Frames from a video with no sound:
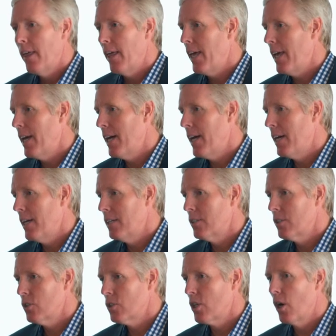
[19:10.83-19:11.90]
And
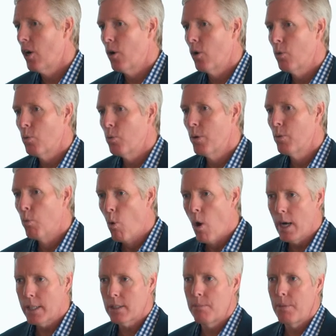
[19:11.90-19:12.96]
so we
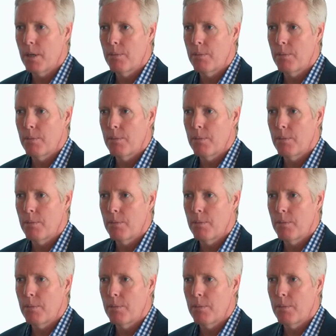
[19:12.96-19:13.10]
want to be